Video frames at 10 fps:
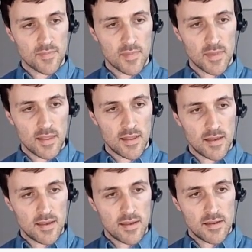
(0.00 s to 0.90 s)

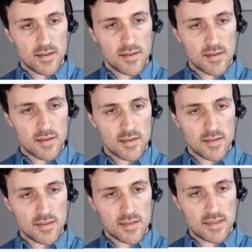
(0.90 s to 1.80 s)
[no speech]